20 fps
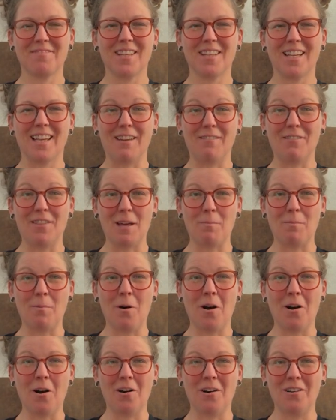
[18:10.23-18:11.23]
If that
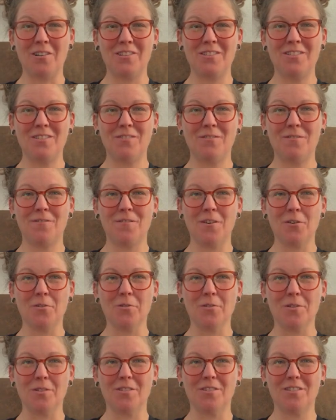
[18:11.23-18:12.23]
pause
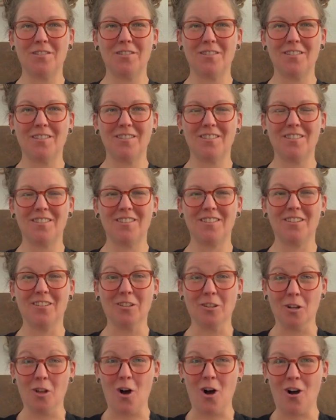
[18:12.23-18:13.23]
felt
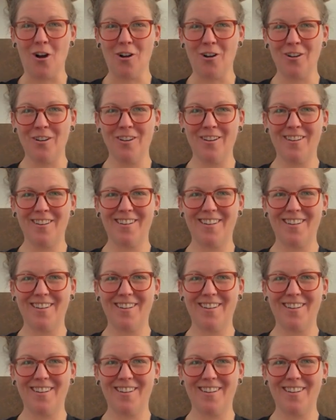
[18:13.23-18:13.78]
long